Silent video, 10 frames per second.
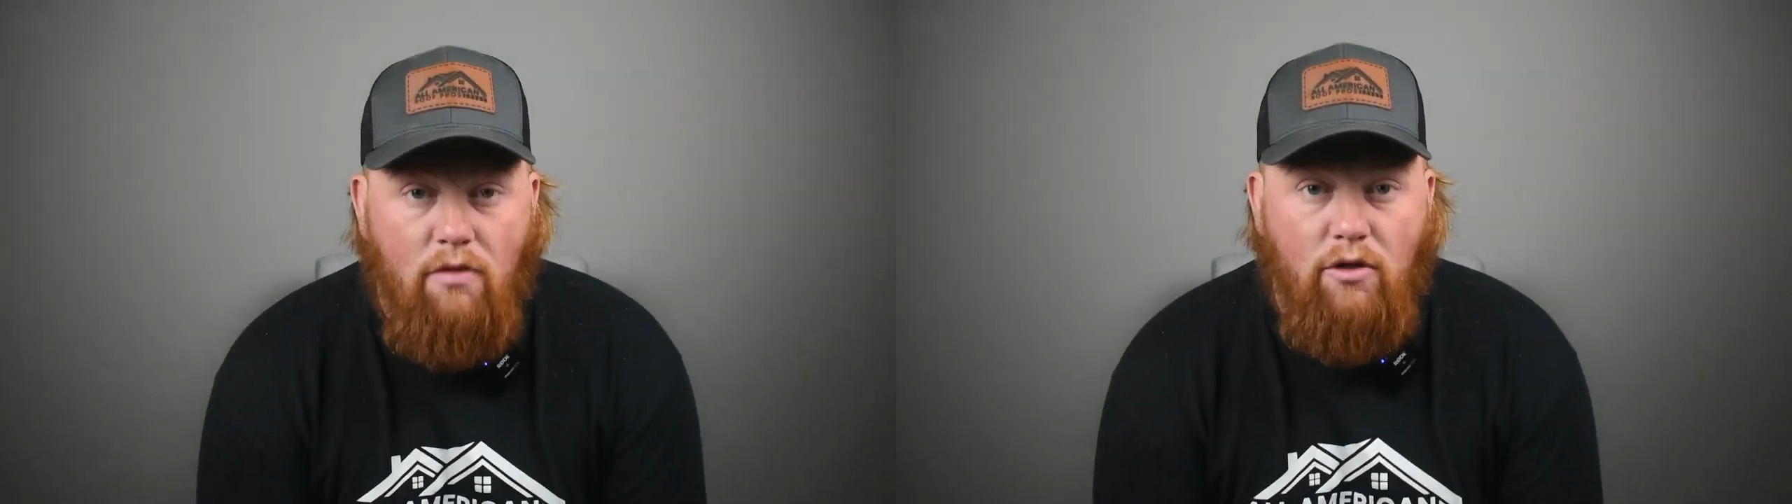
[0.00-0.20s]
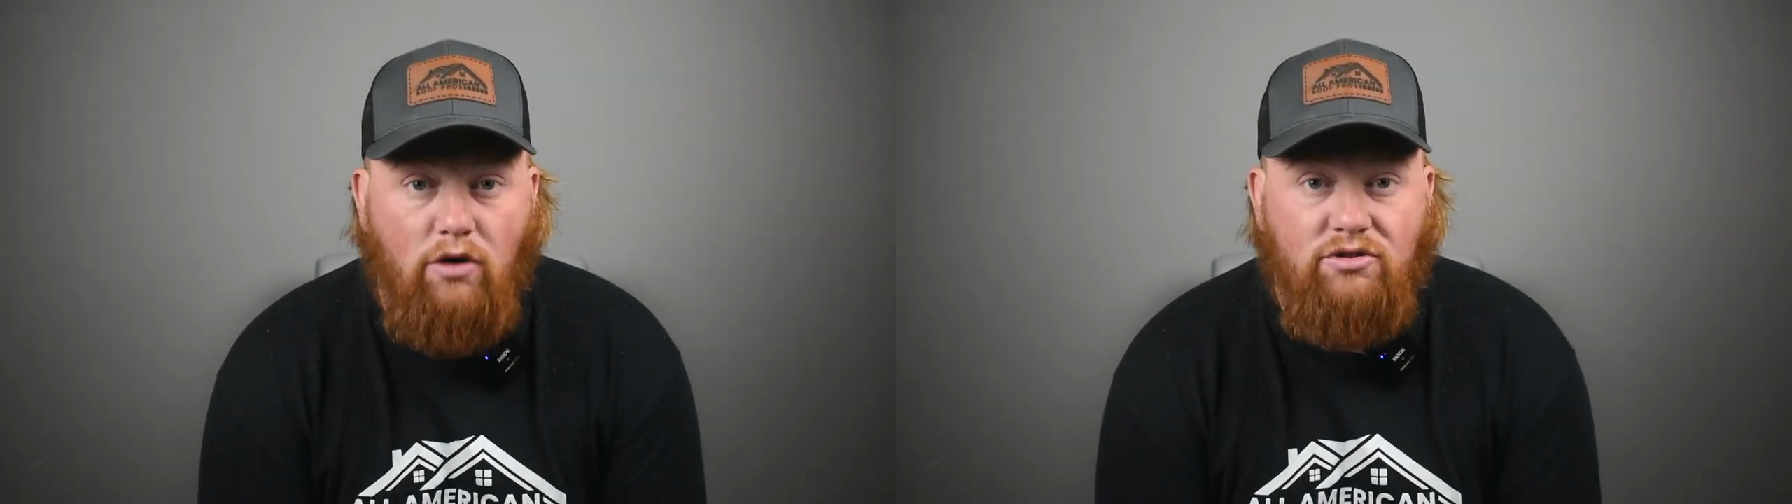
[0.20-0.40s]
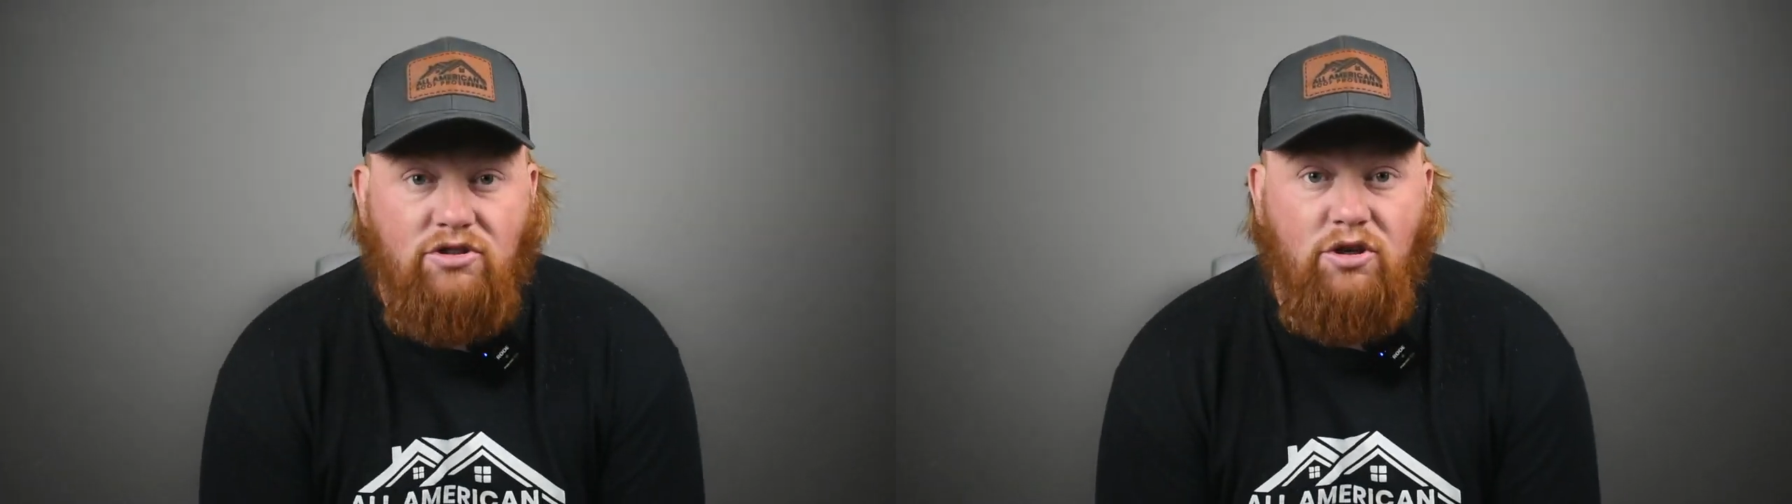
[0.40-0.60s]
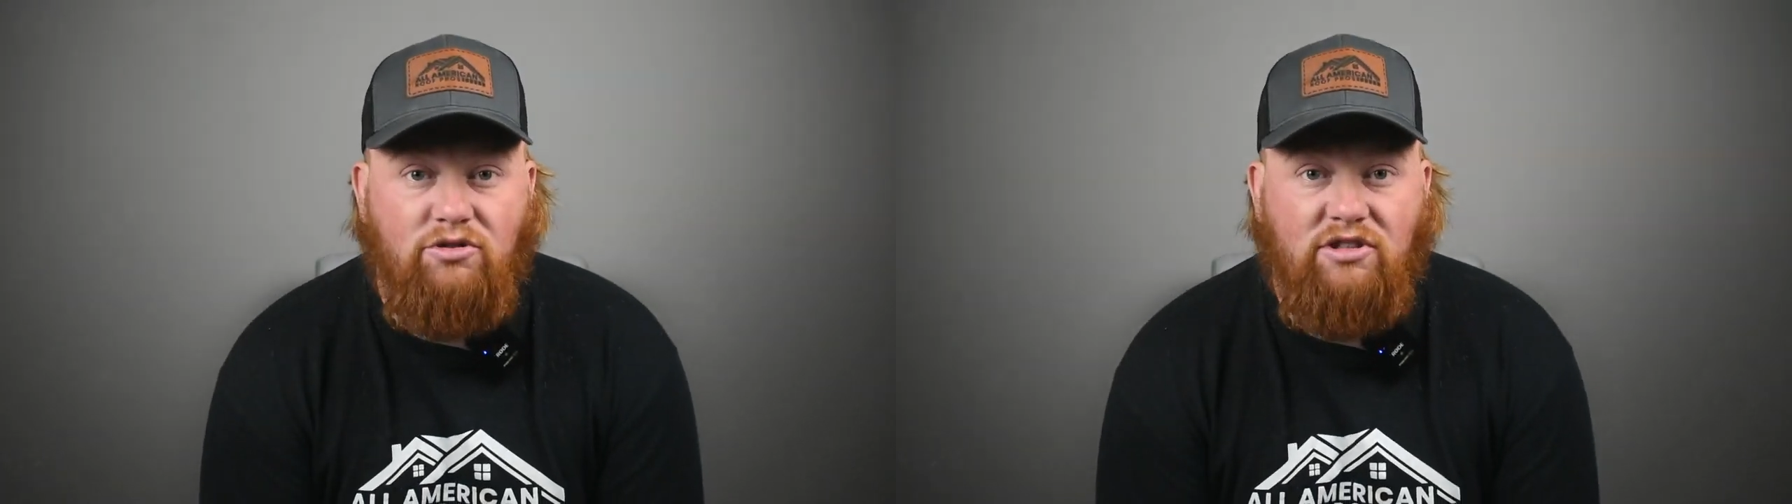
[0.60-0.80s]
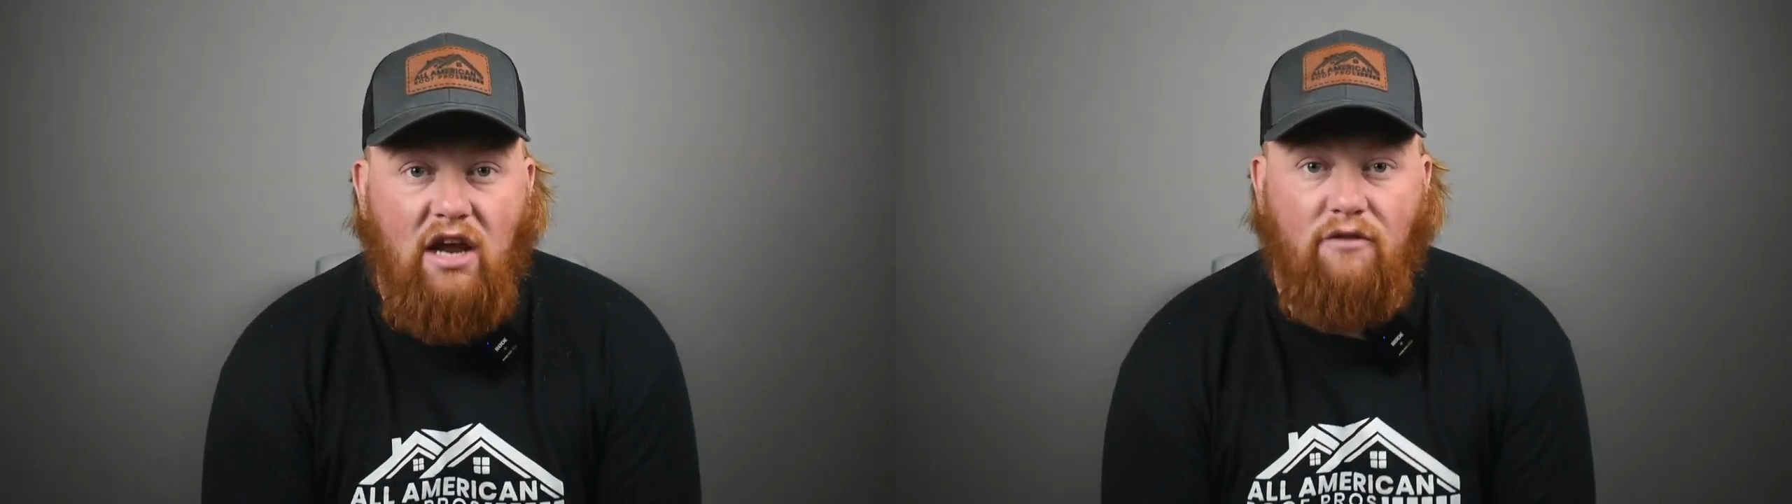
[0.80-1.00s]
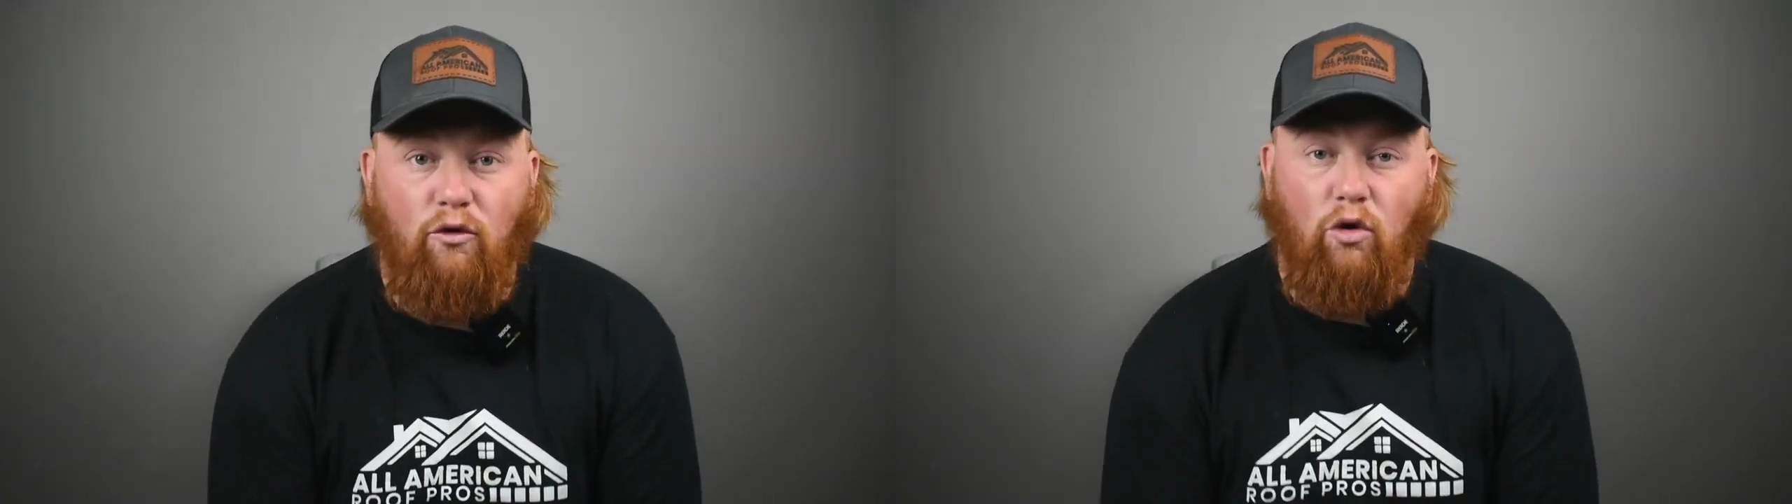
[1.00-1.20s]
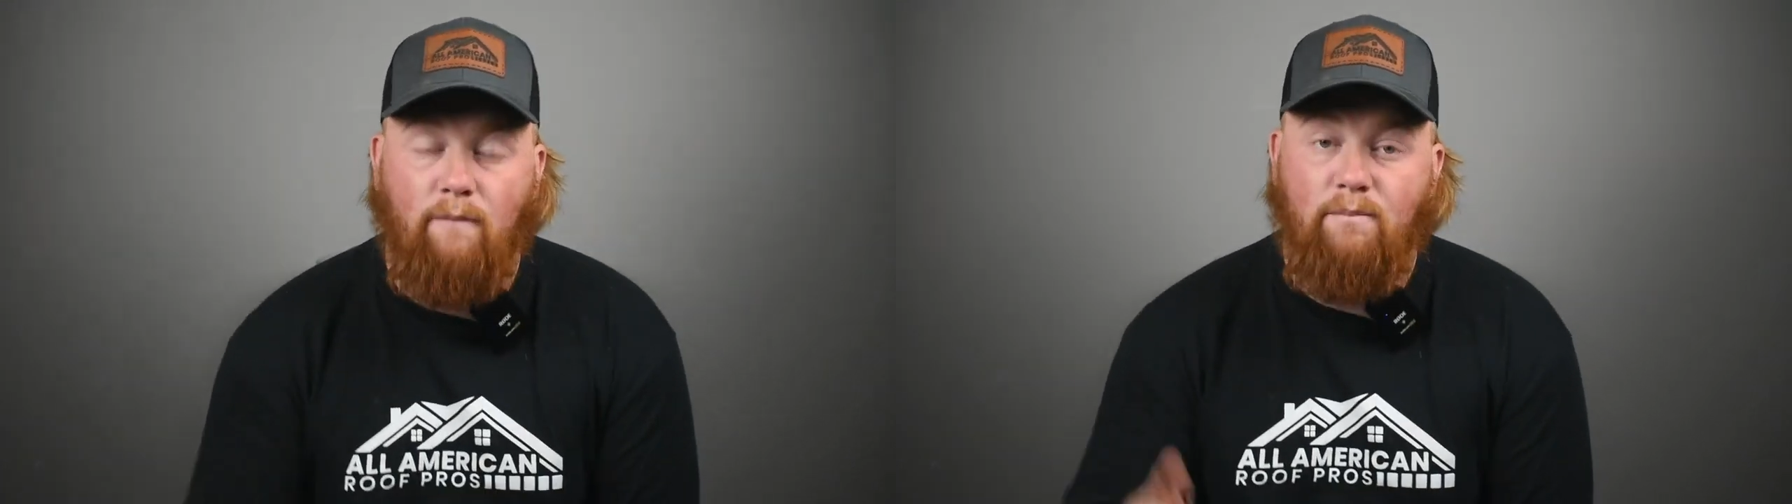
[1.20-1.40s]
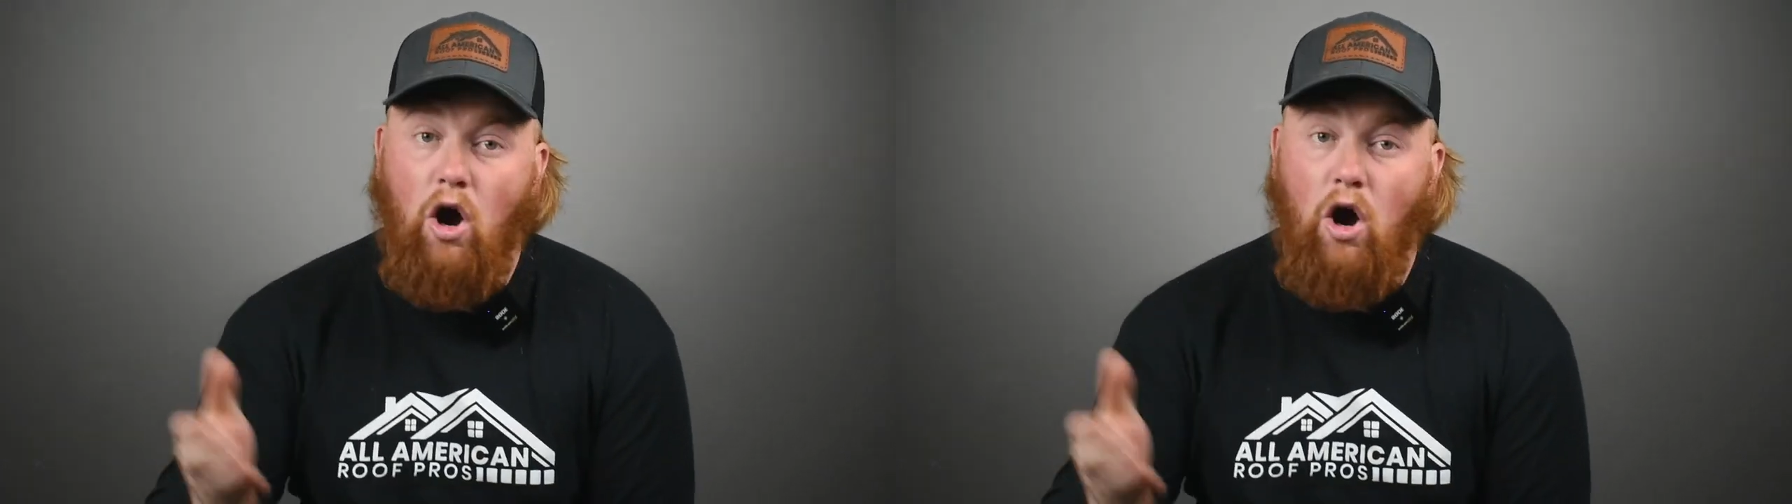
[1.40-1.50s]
those two stand for